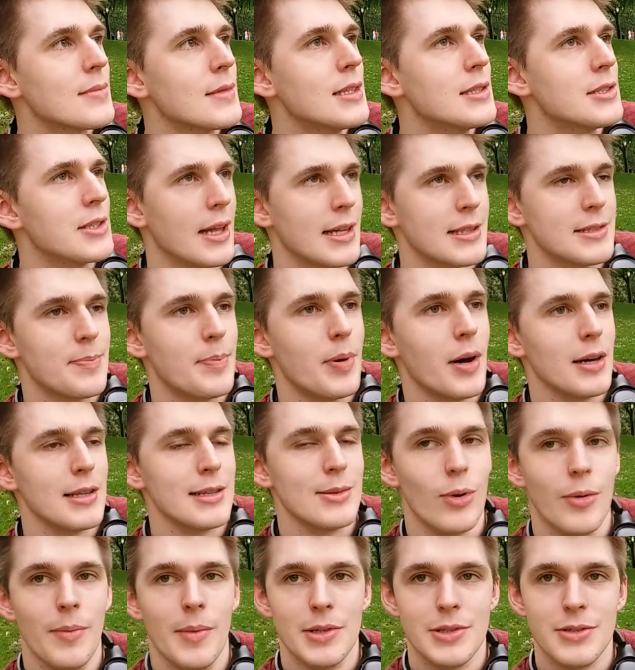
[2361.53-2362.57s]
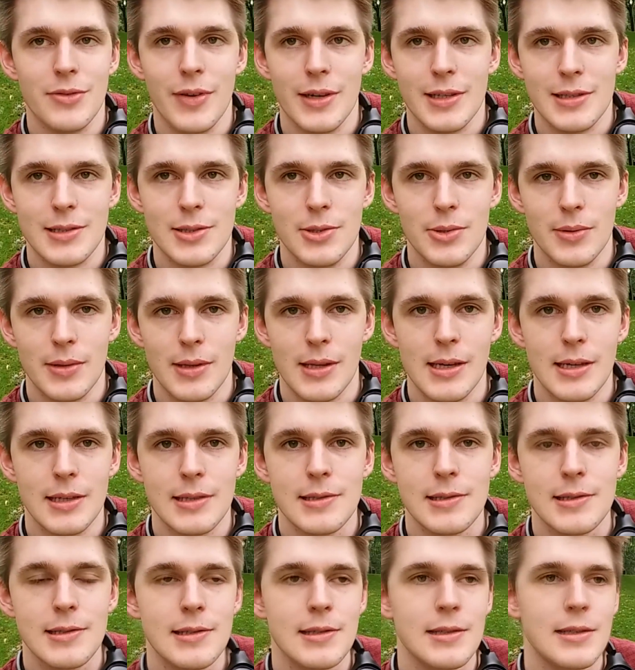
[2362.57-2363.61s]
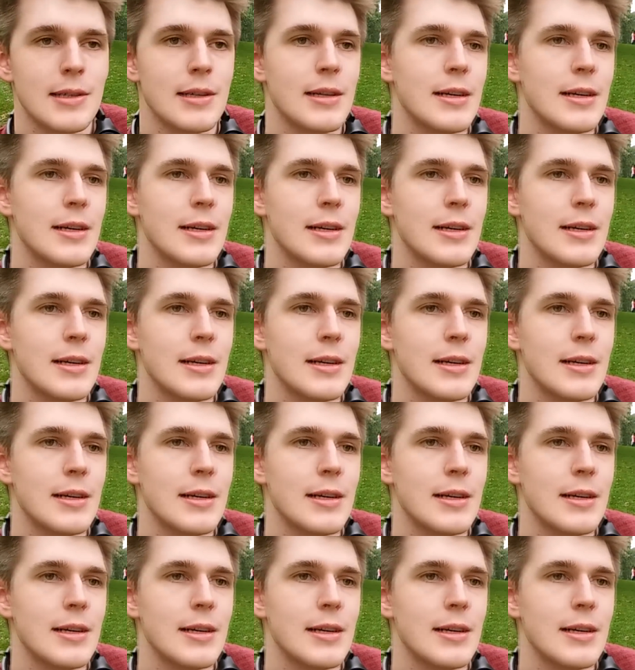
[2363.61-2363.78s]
So that's partly what motivates doing this.